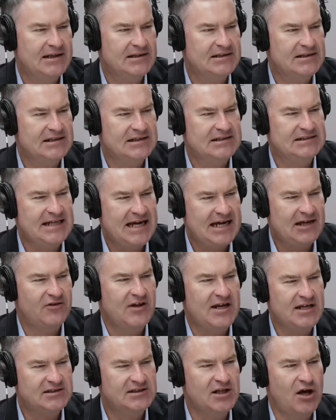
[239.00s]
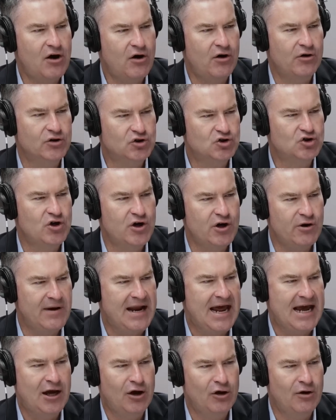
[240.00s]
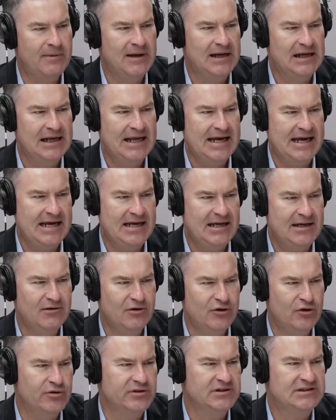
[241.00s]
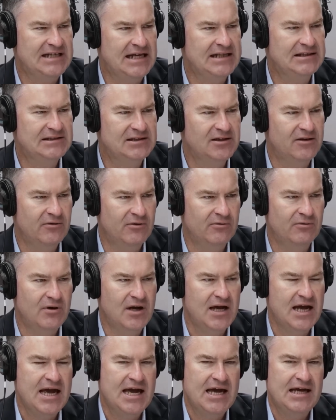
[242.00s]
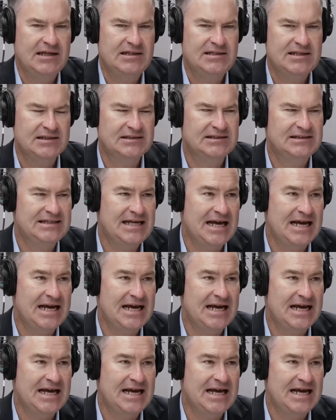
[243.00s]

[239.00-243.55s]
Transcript: And saying things that aren't true and economically nonsensical does